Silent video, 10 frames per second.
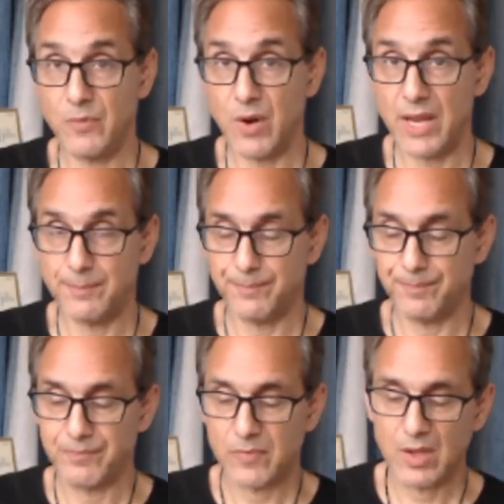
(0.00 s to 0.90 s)
right?
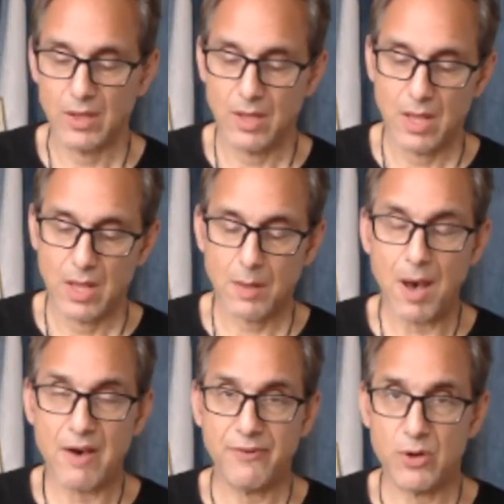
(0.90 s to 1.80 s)
Come
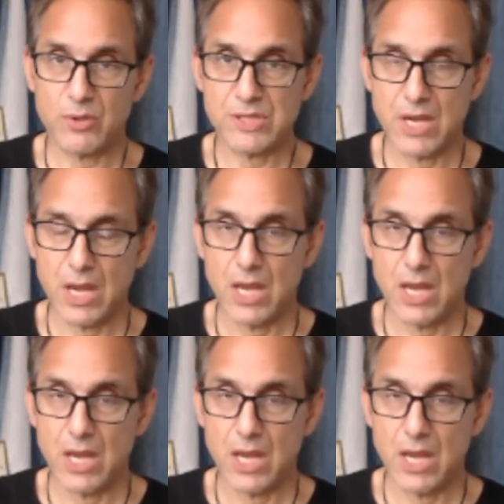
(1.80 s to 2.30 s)
on, folks.